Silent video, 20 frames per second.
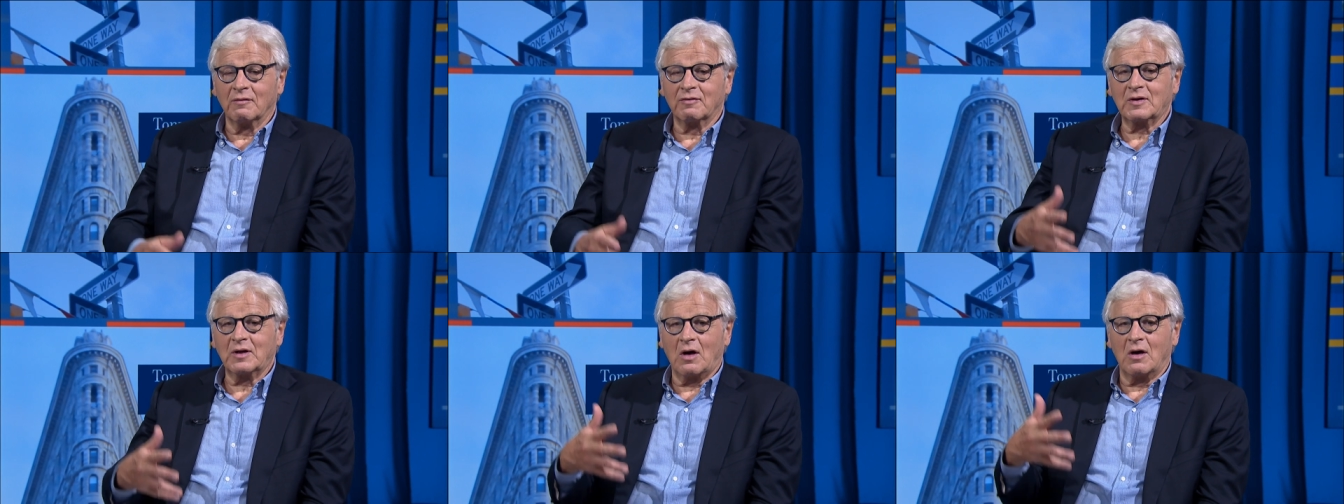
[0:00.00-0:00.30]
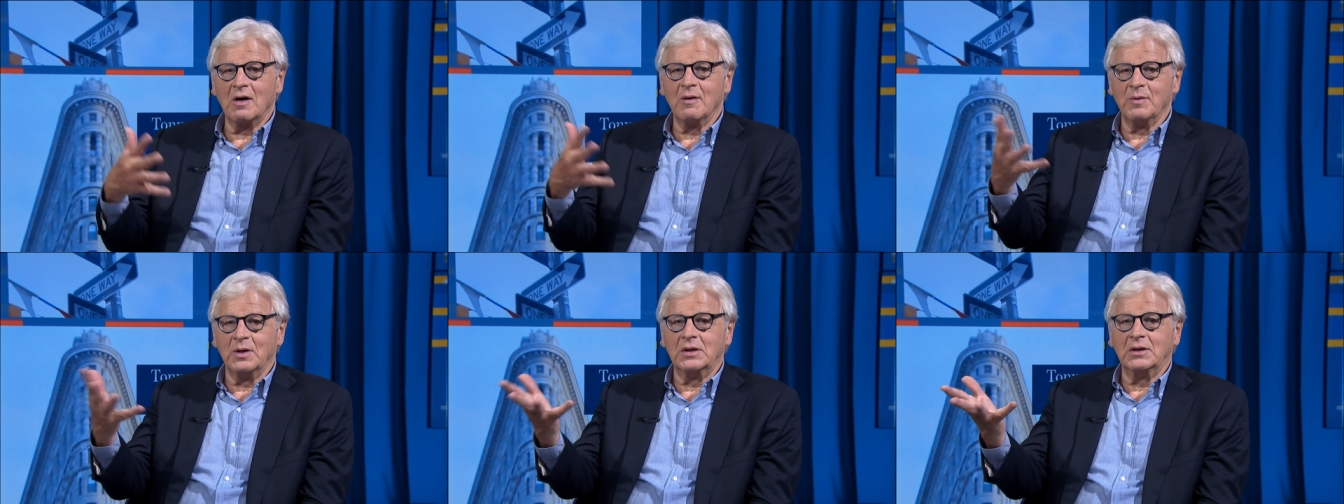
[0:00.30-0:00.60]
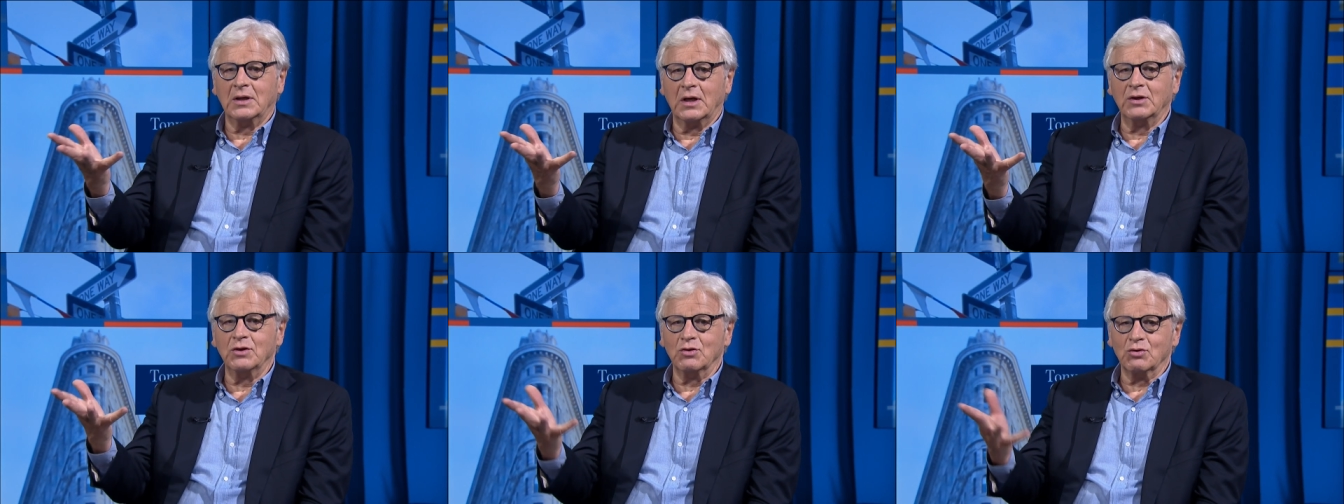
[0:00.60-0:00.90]
of
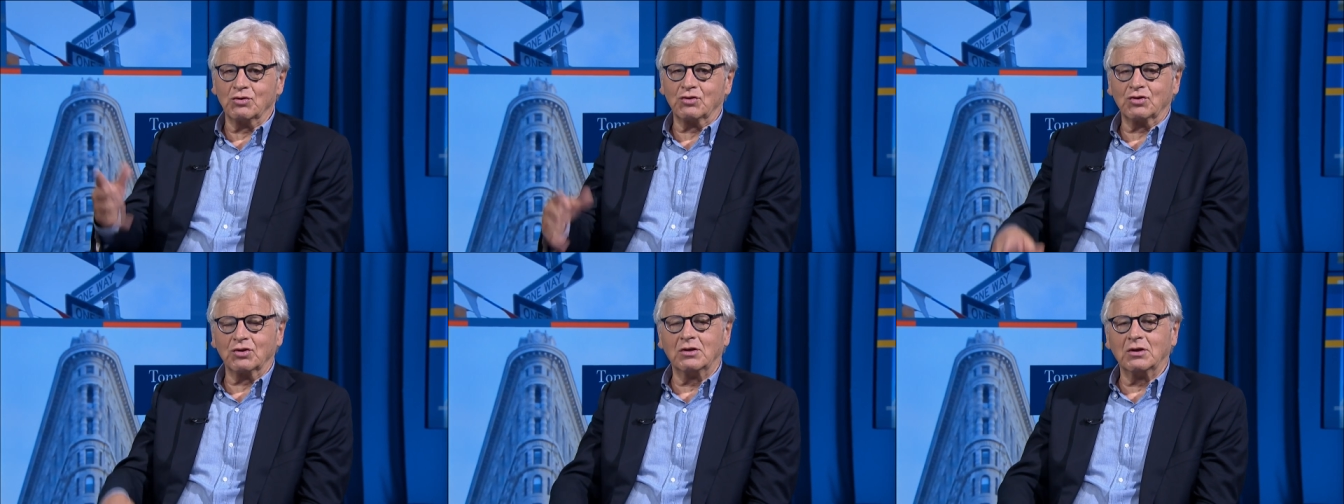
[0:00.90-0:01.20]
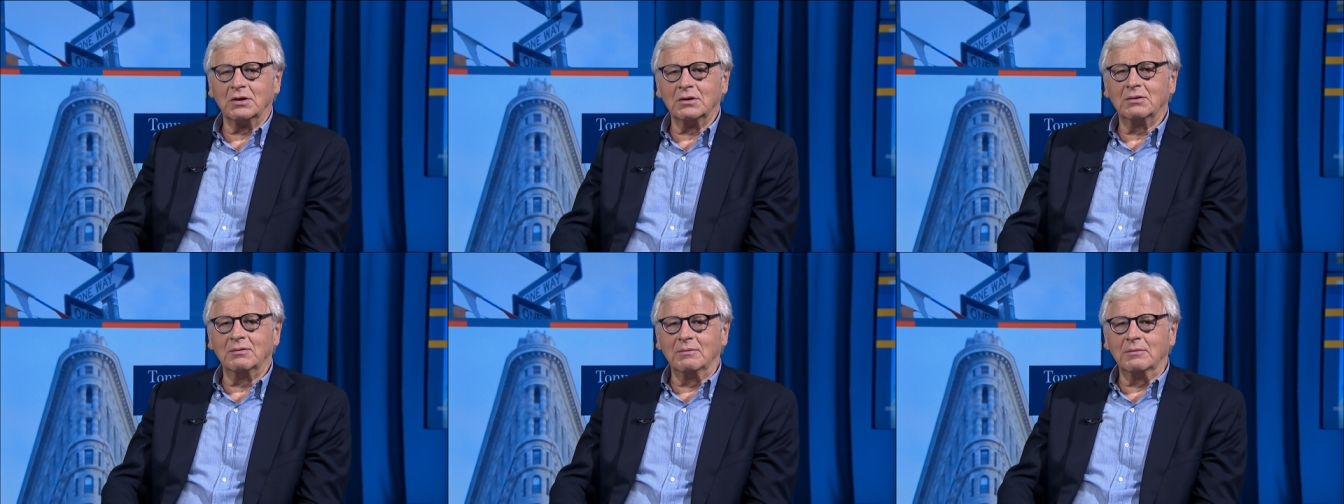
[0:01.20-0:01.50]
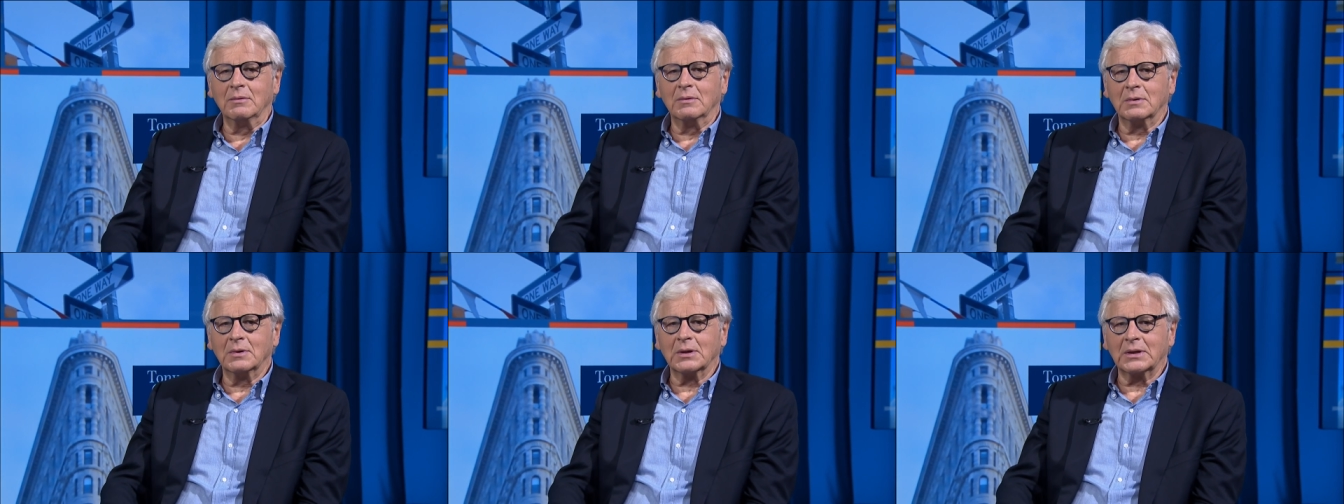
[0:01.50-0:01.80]
Carmen, and you should,
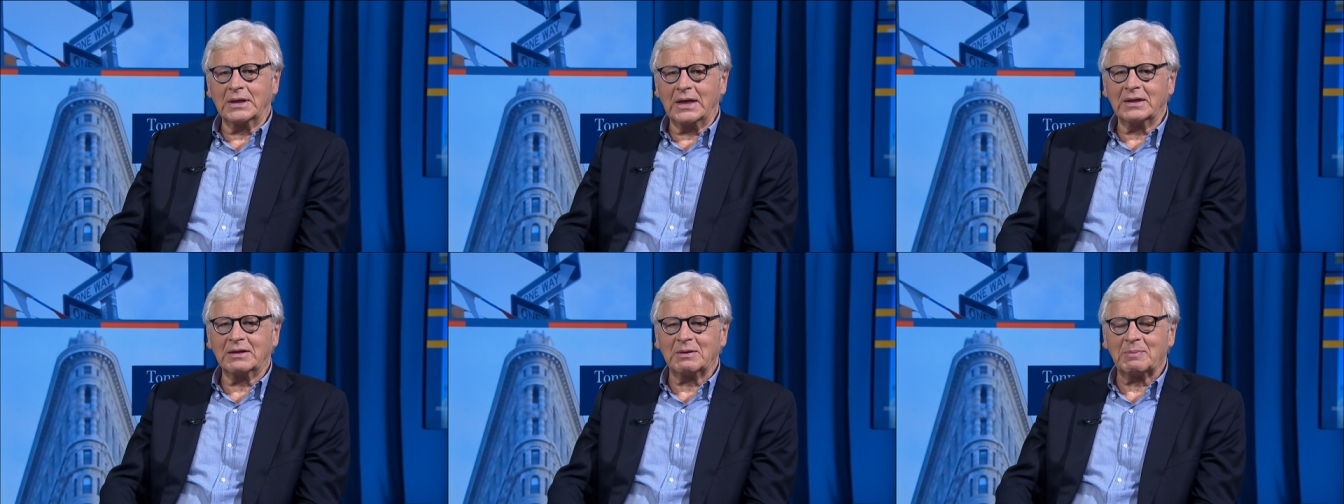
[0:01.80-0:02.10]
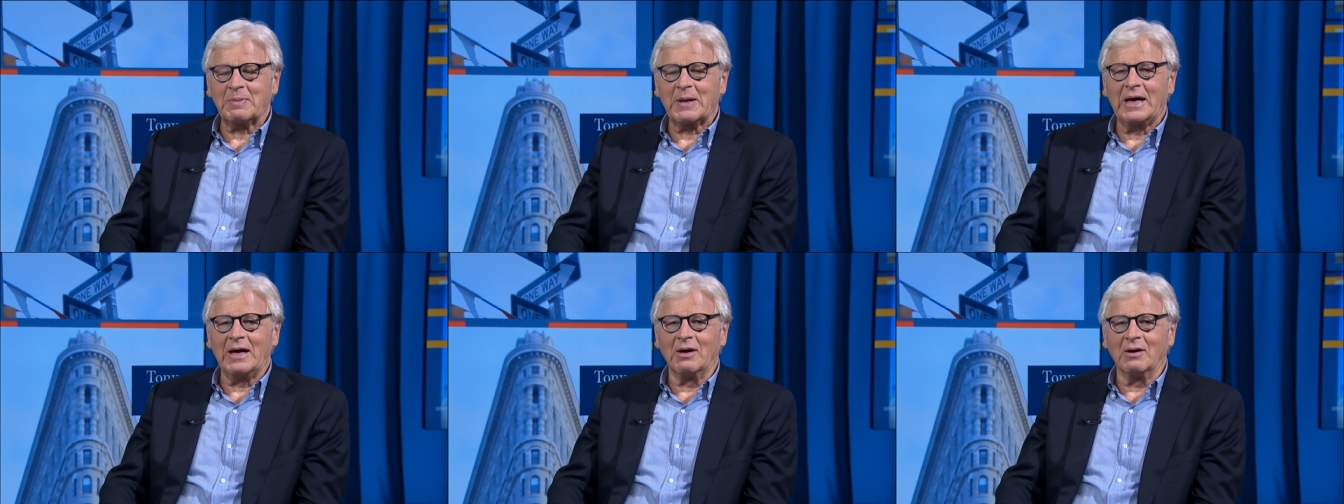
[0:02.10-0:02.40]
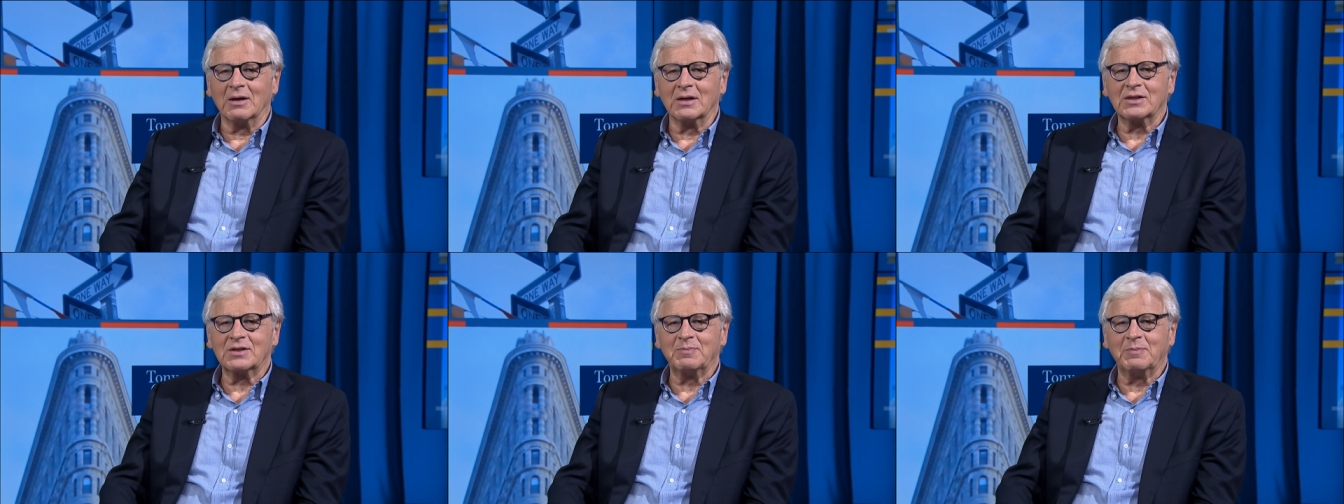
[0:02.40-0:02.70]
get to
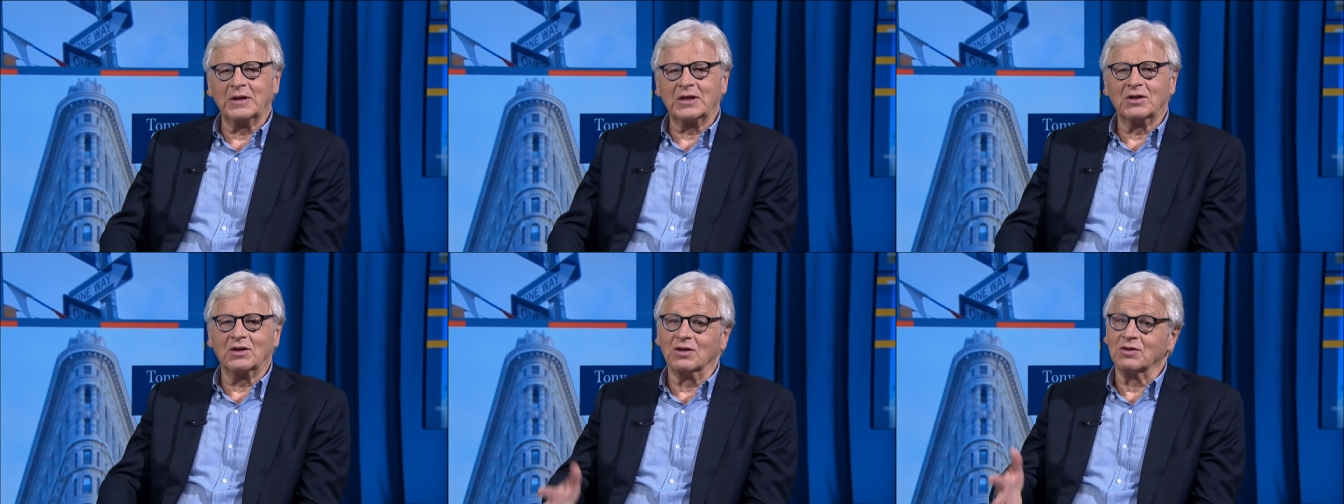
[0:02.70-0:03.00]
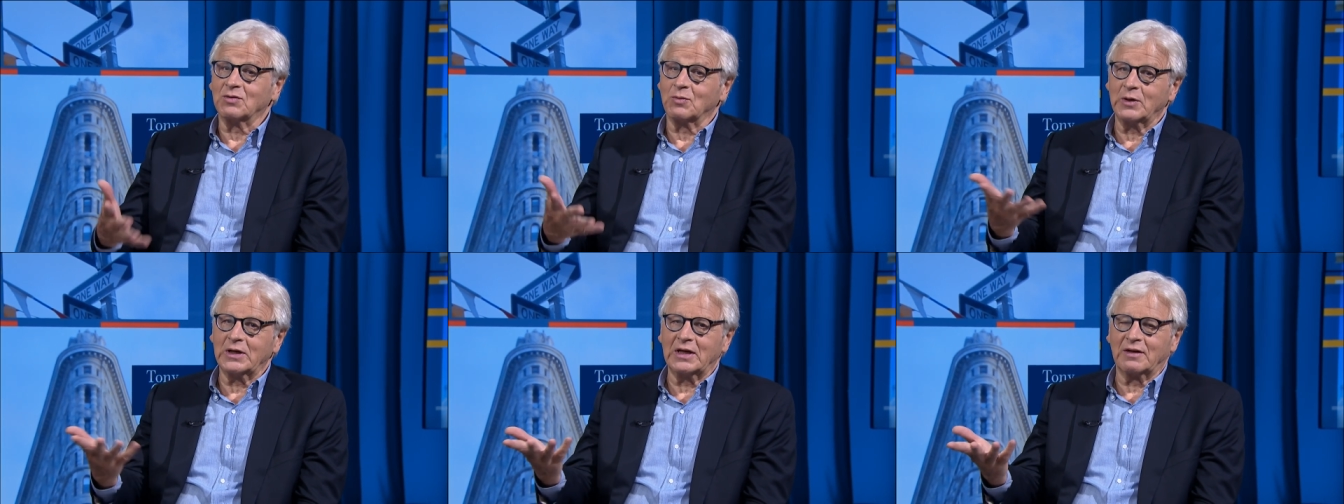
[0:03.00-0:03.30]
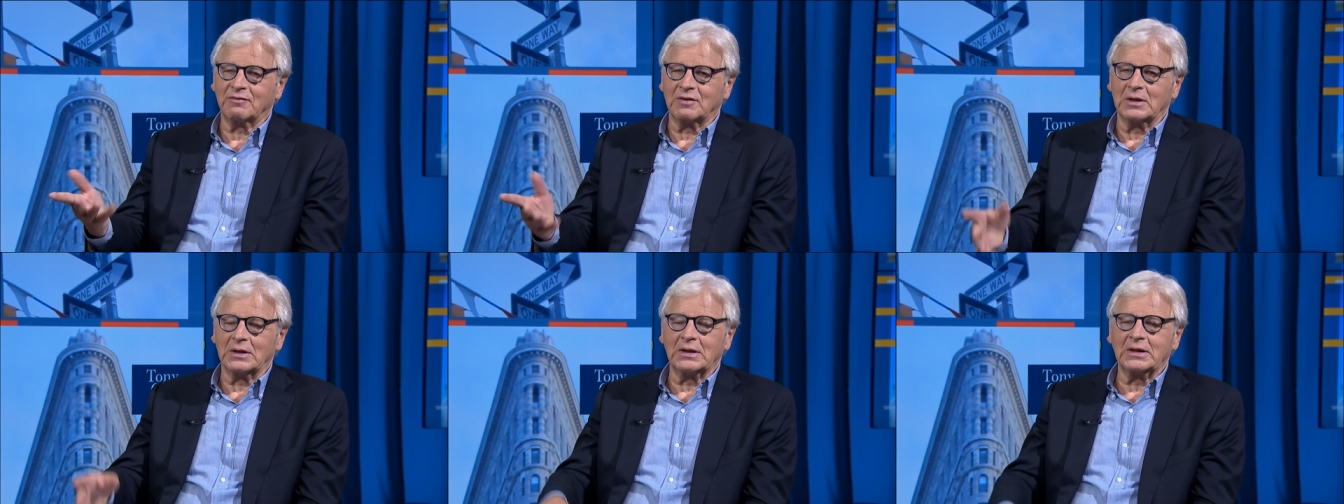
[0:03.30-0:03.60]
Paris, because we
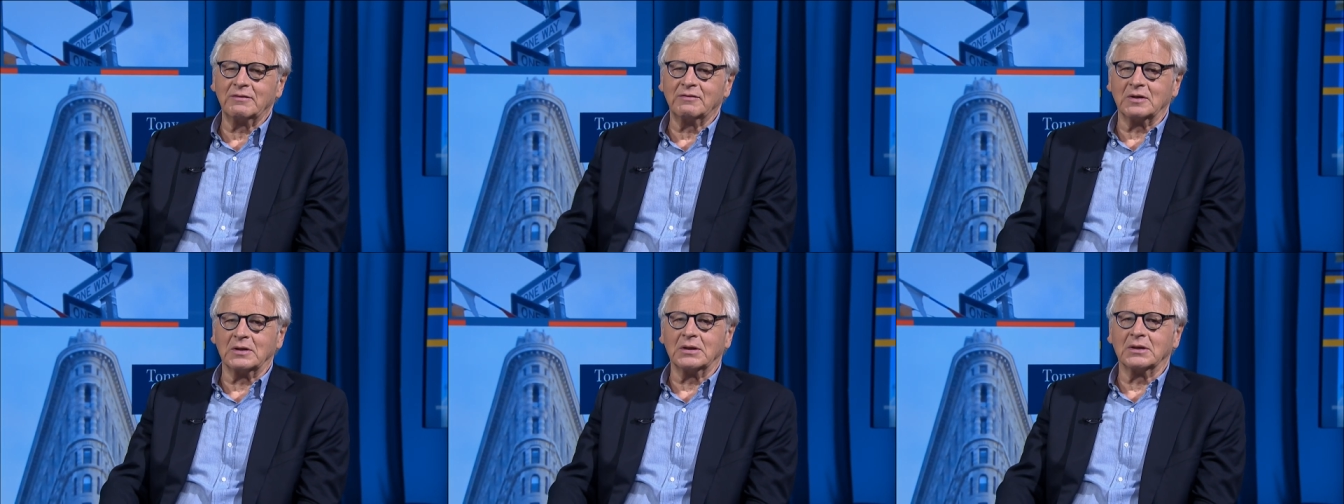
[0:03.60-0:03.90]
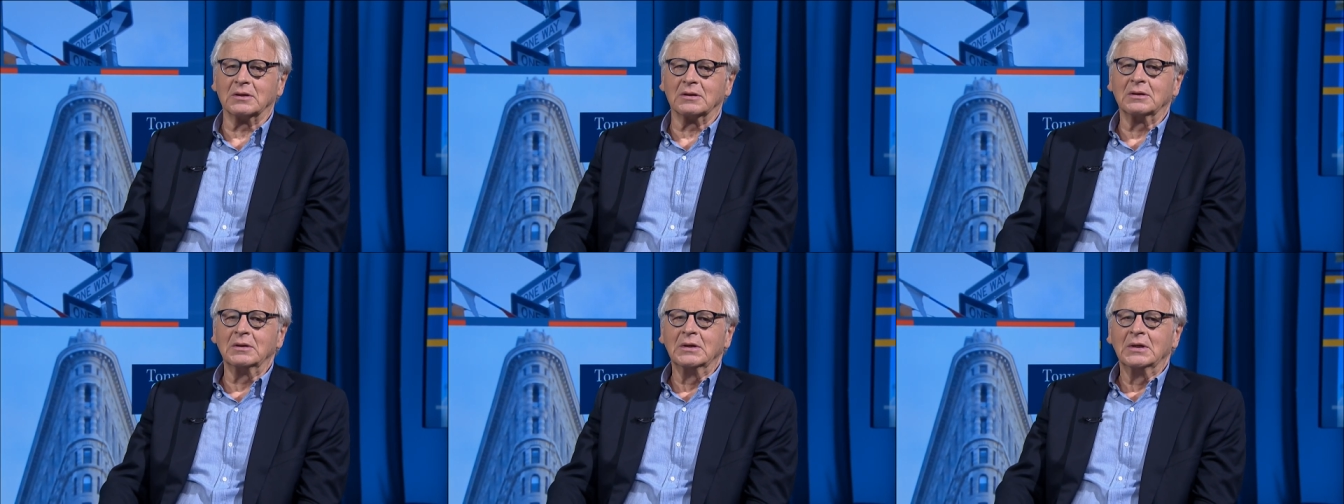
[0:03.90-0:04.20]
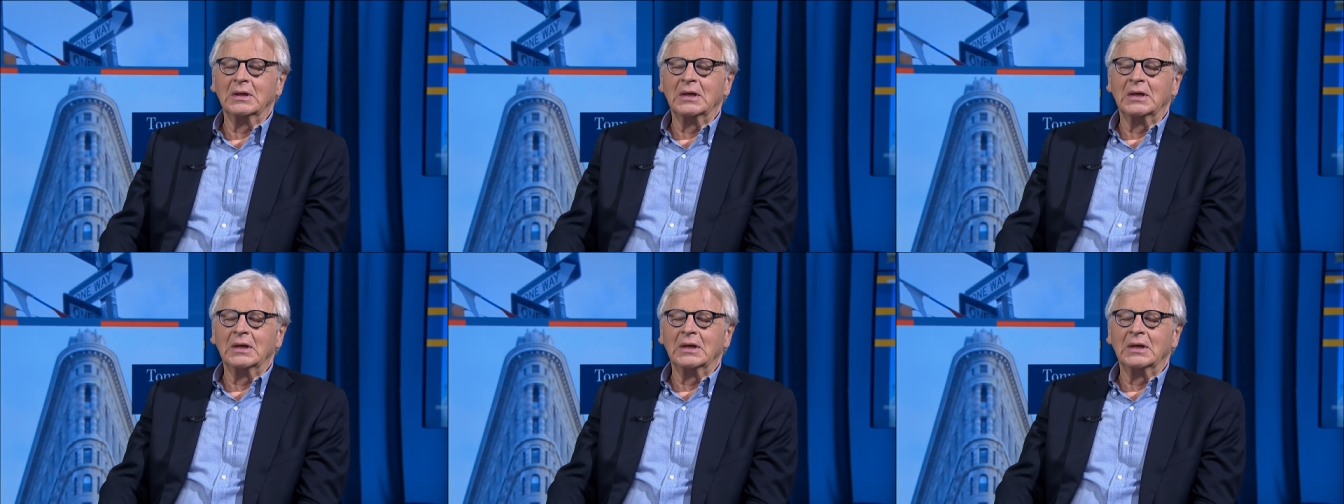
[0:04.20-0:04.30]
have to leave it here.